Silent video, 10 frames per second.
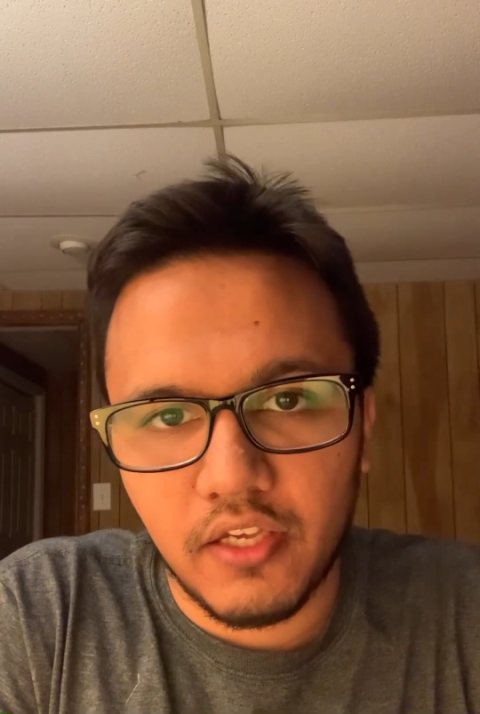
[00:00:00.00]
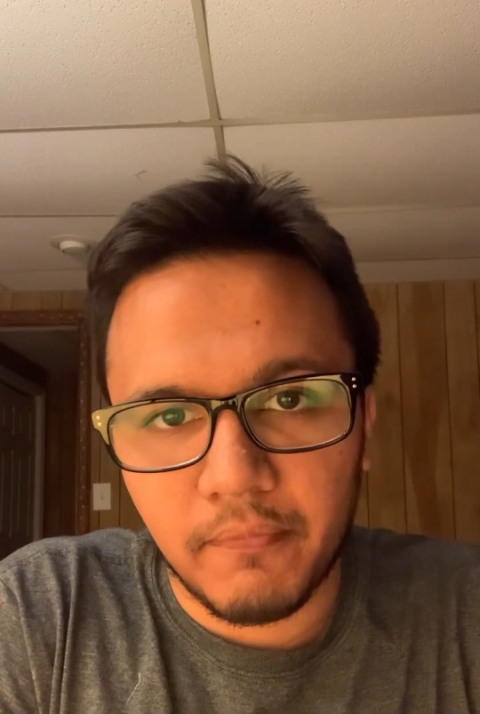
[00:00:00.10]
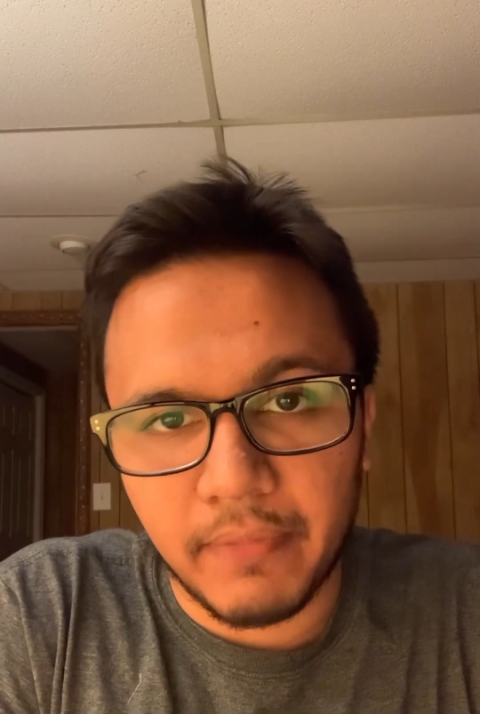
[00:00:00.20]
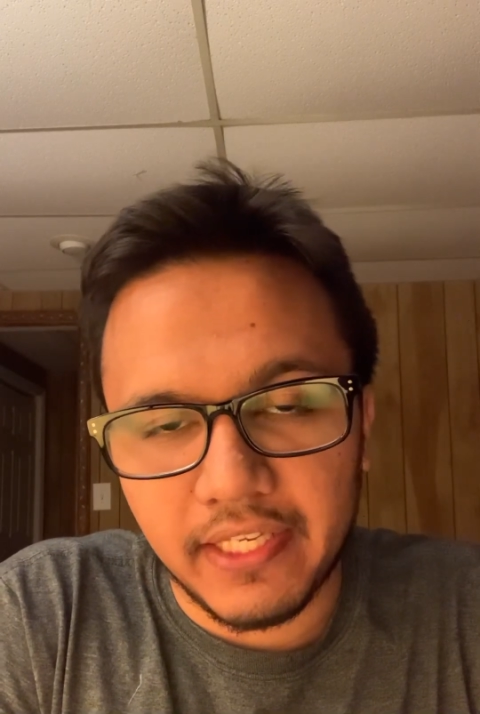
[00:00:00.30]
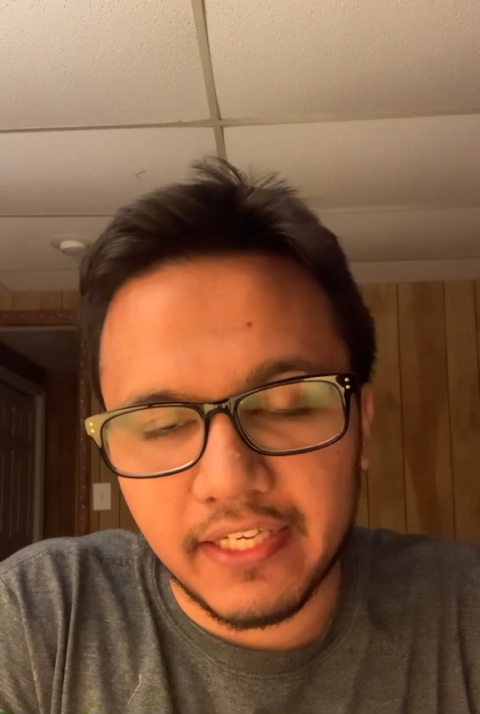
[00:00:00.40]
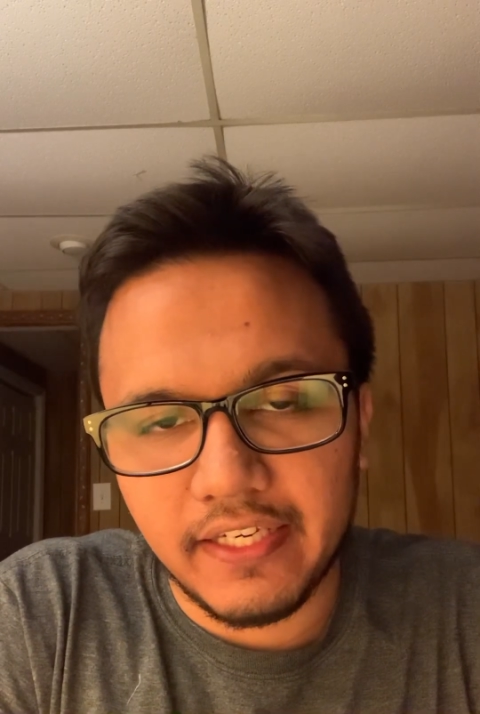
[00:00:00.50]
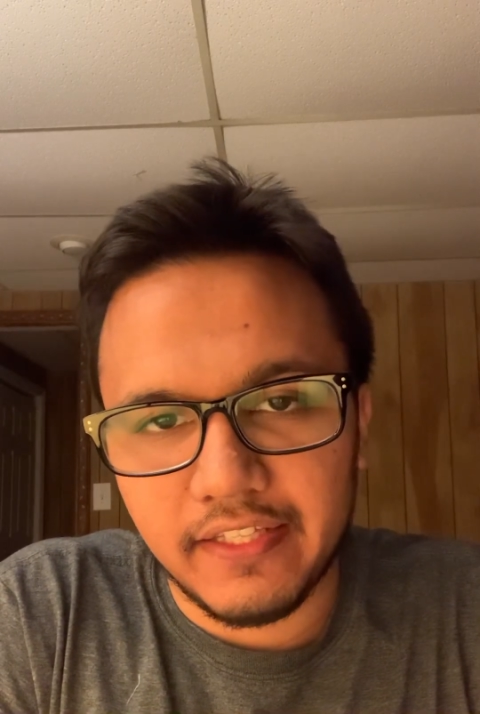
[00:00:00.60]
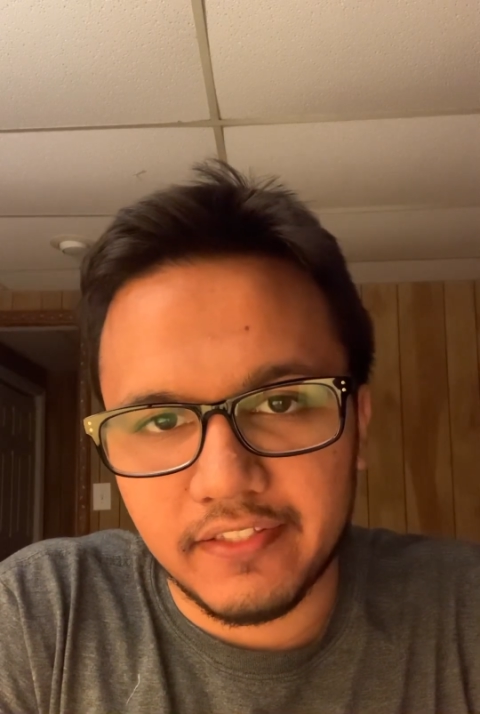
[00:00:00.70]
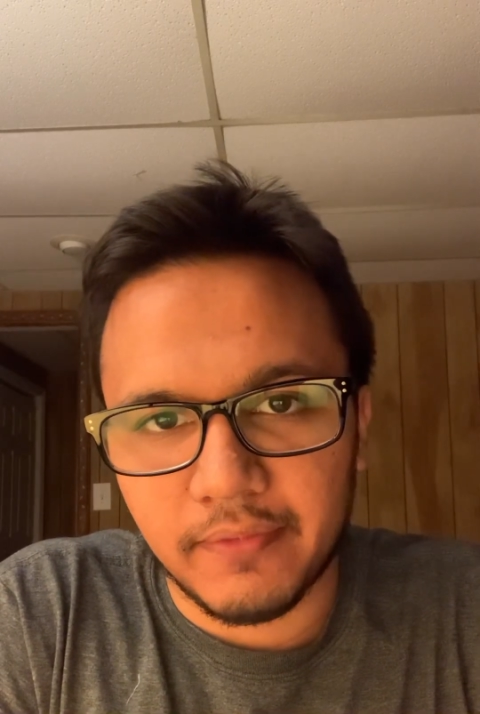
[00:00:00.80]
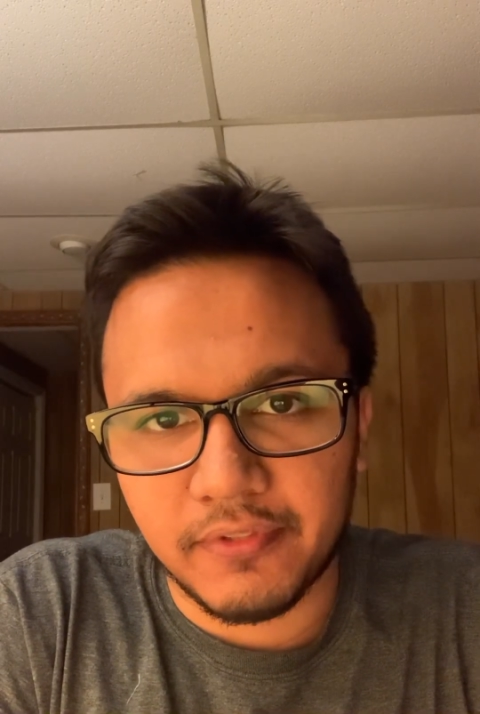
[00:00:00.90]
medical
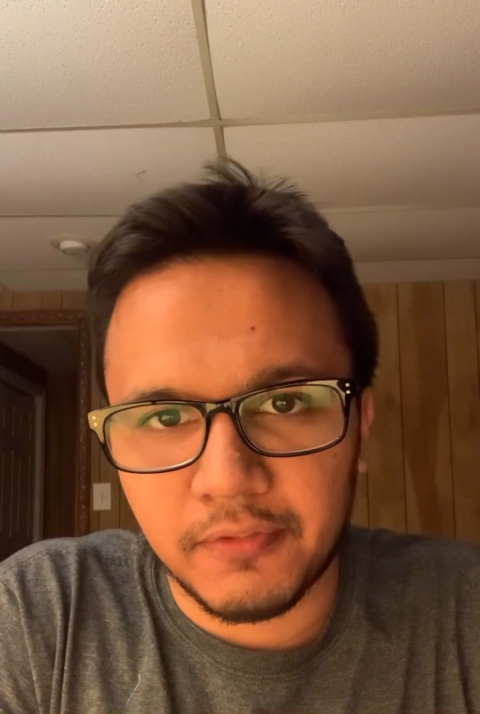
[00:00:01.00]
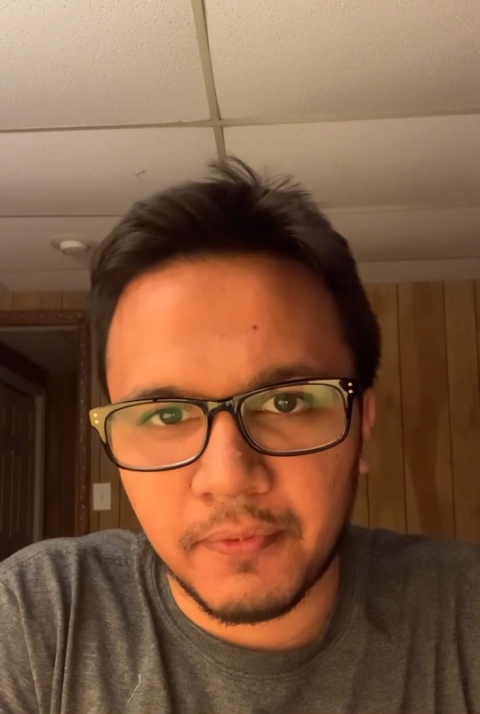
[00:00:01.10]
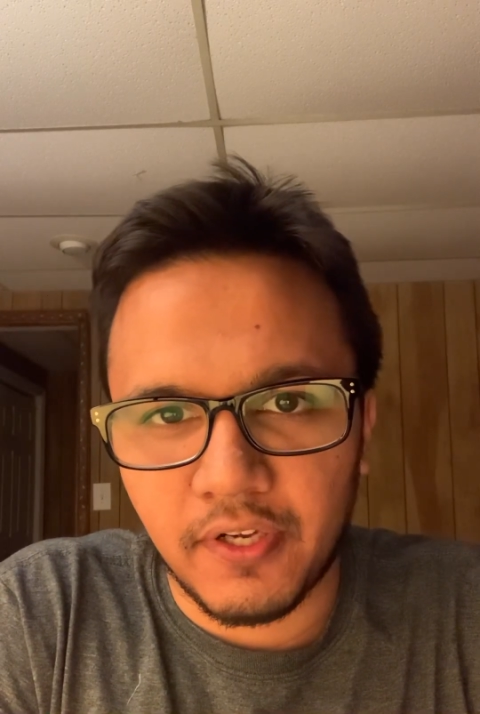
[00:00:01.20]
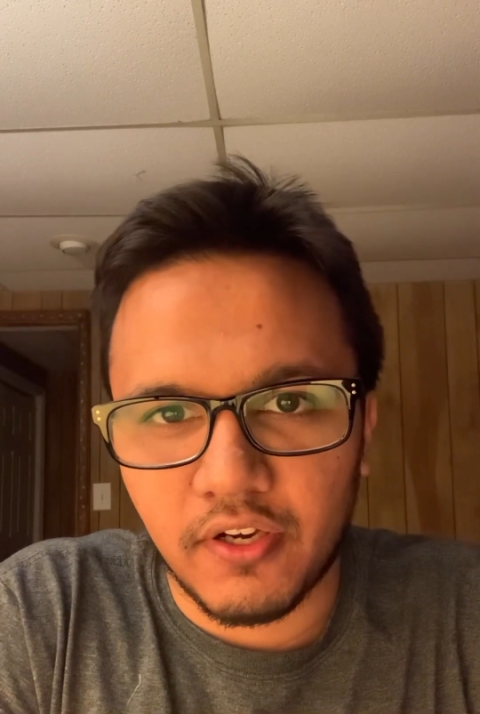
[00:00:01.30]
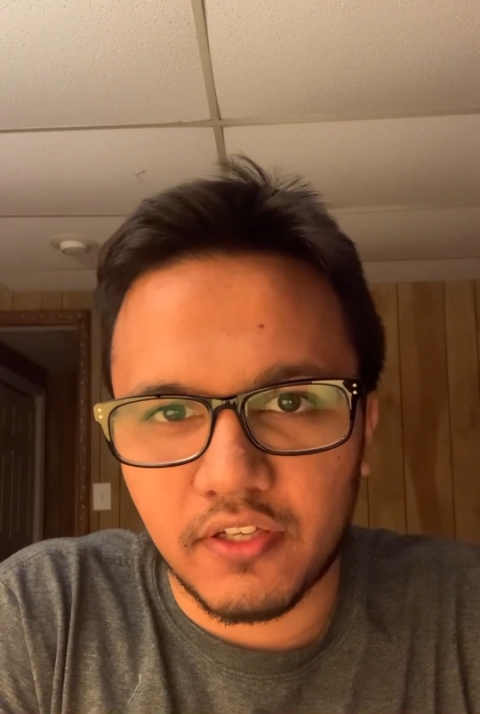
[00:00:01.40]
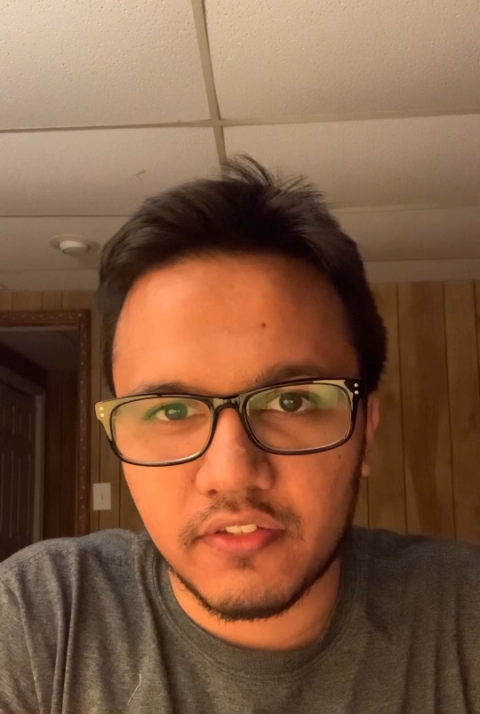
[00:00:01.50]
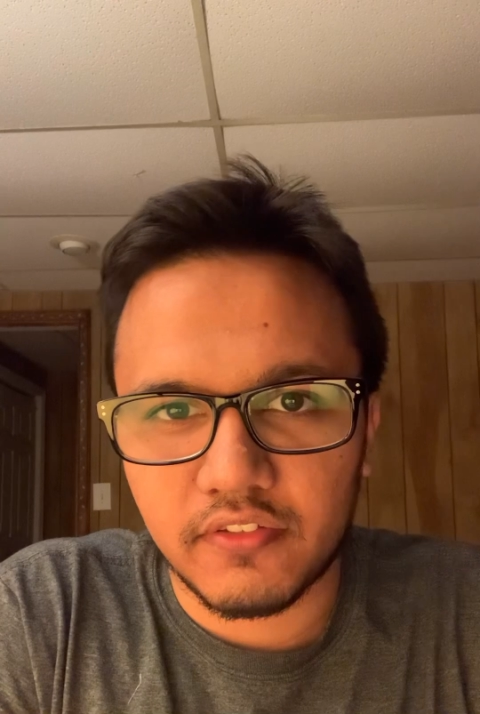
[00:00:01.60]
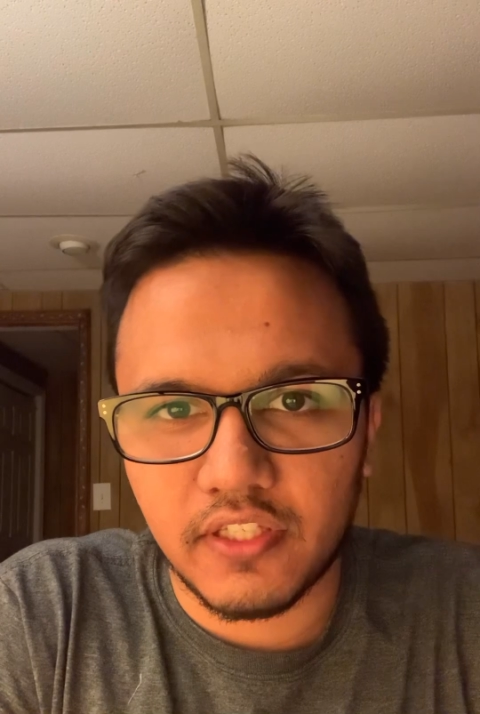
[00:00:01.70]
asepsis because